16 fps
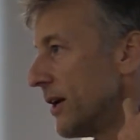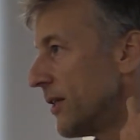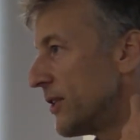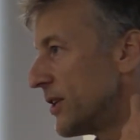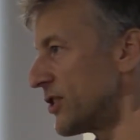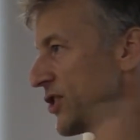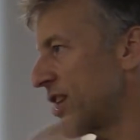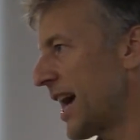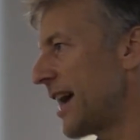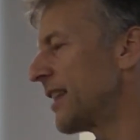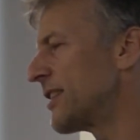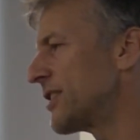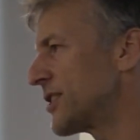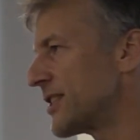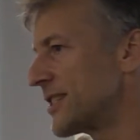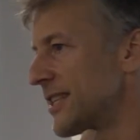the
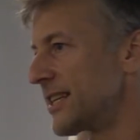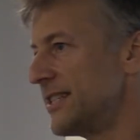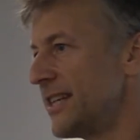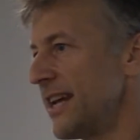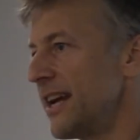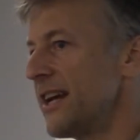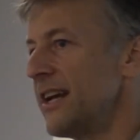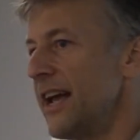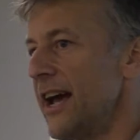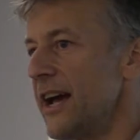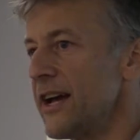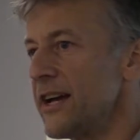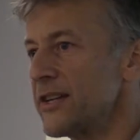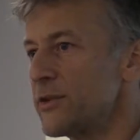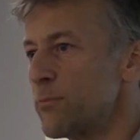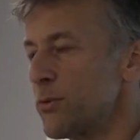challenges that Dan
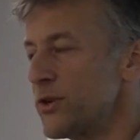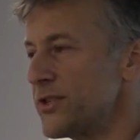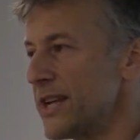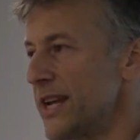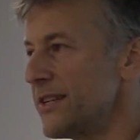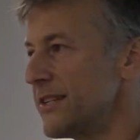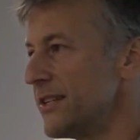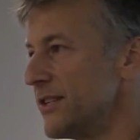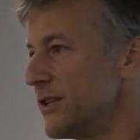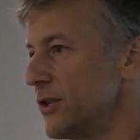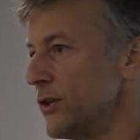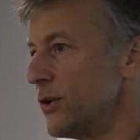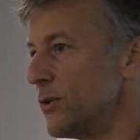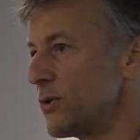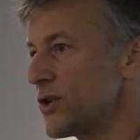has presented to you.